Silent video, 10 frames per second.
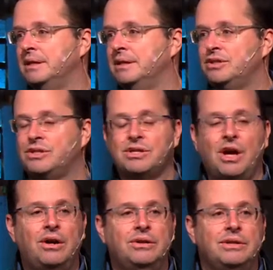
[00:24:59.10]

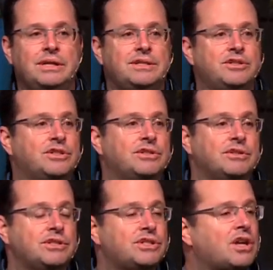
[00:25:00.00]
there's
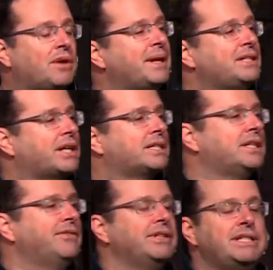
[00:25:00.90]
so much
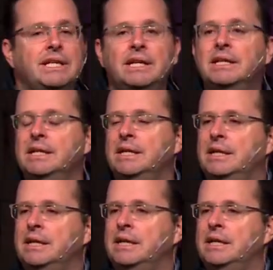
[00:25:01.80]
activity.
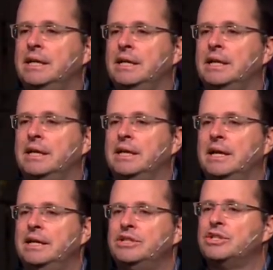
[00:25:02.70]

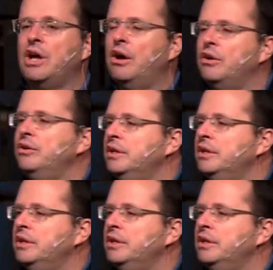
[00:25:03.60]
And so,